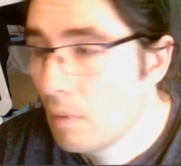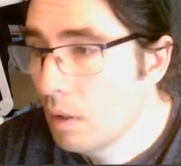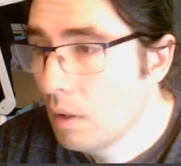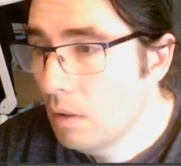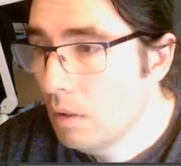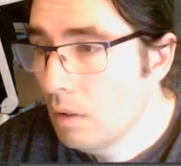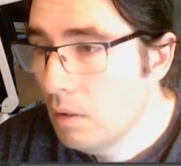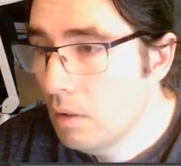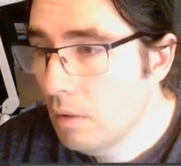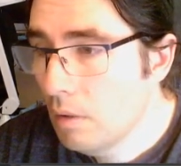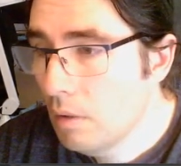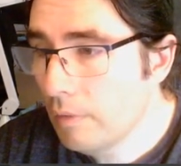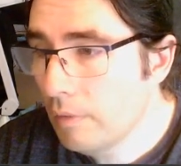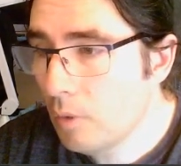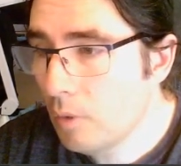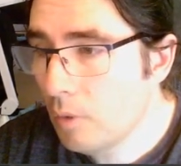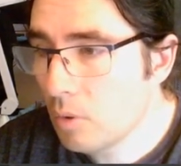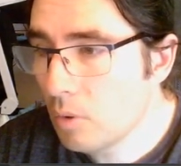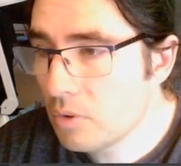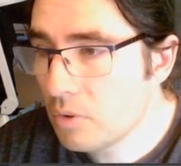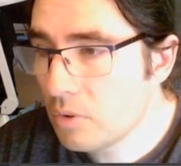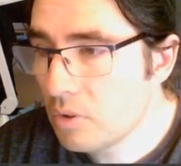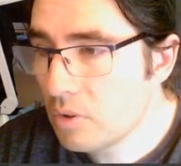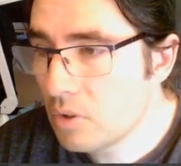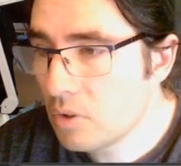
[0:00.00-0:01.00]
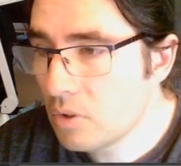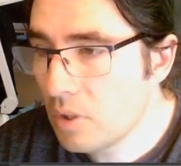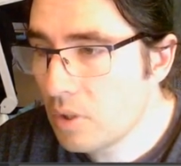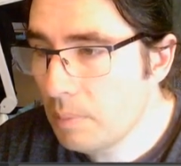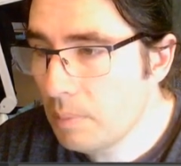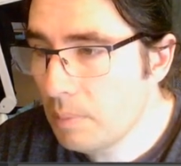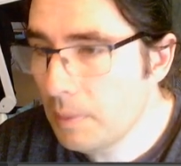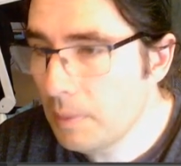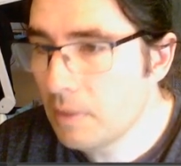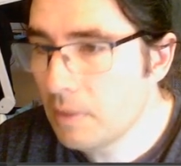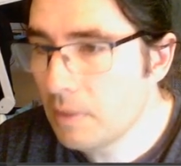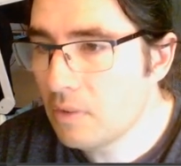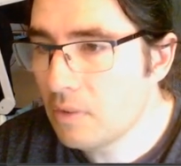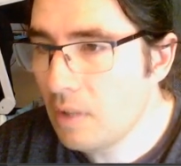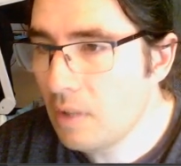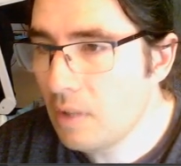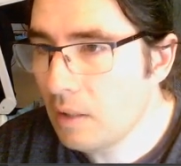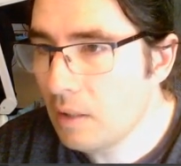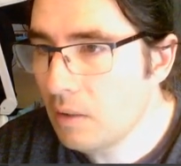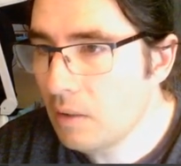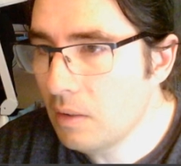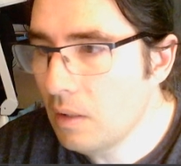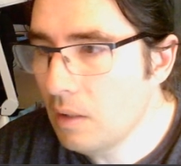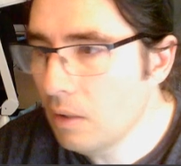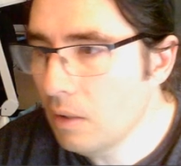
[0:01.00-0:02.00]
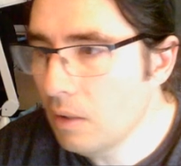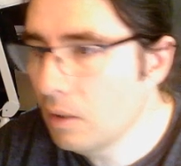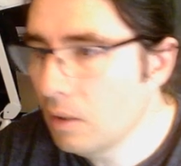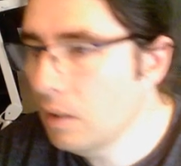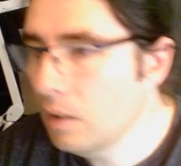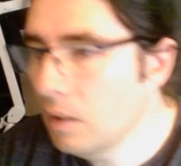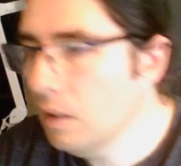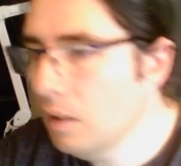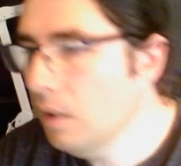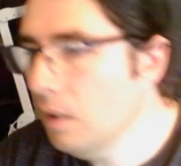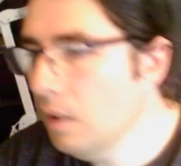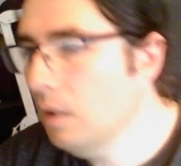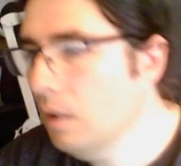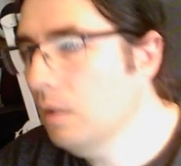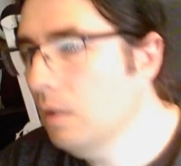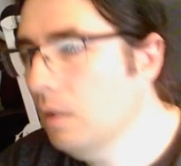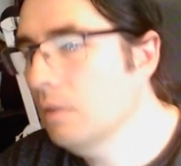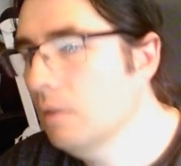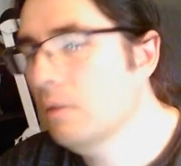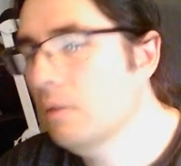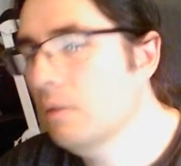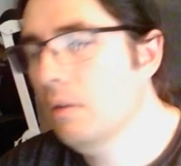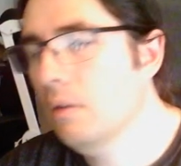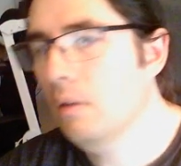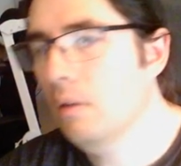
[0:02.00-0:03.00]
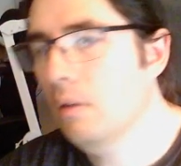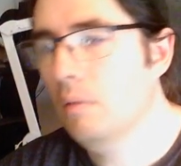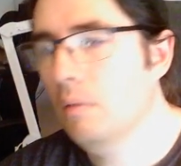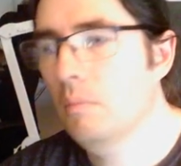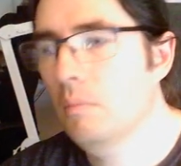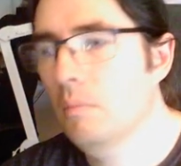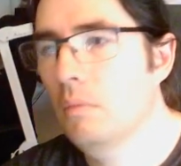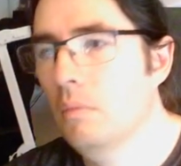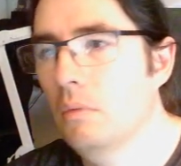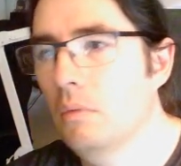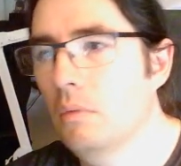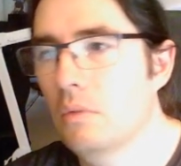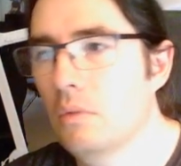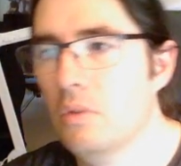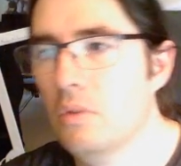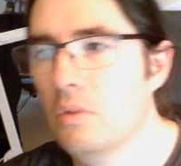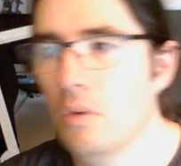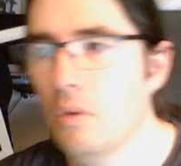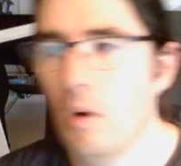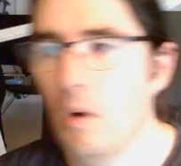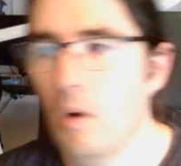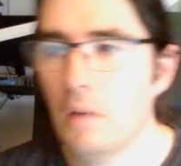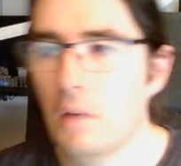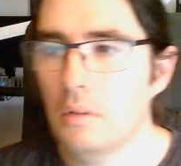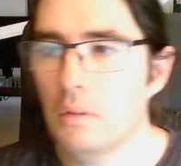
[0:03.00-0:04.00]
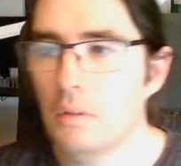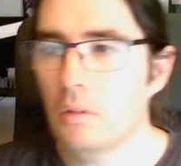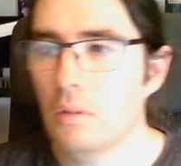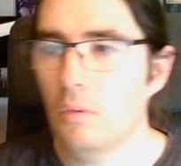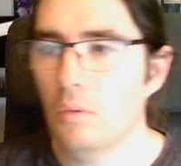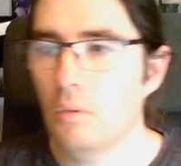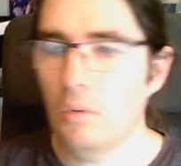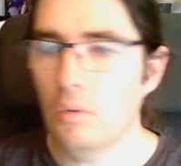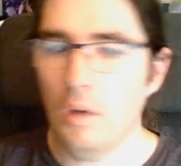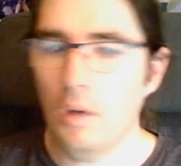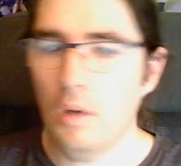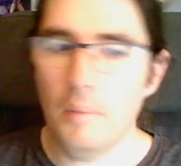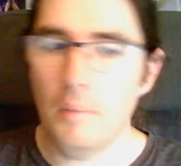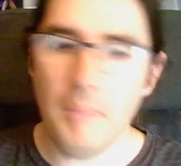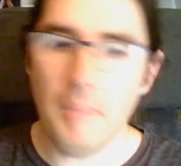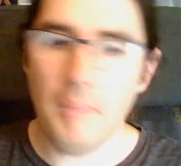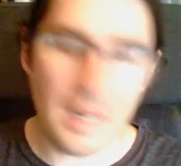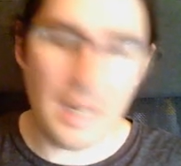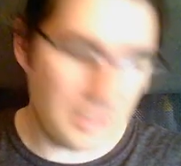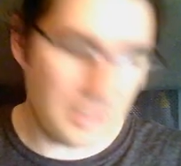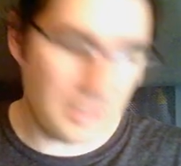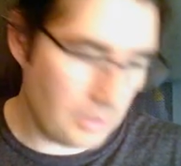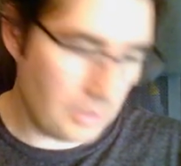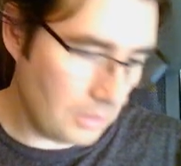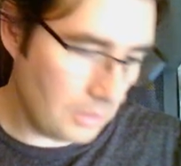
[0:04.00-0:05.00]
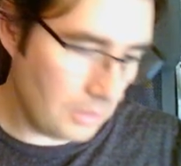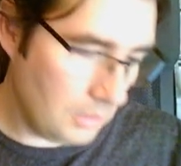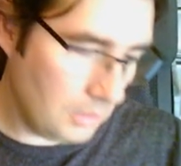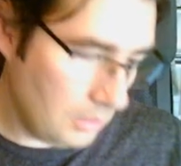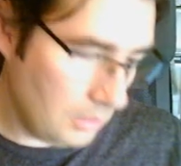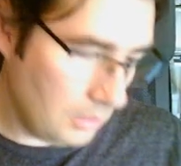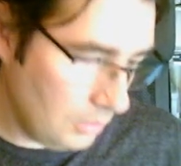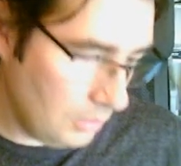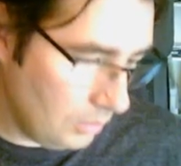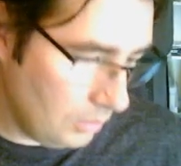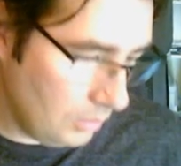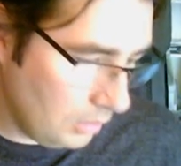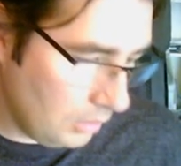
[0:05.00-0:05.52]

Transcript: Of course, the shipping is secondary, and so I imagine I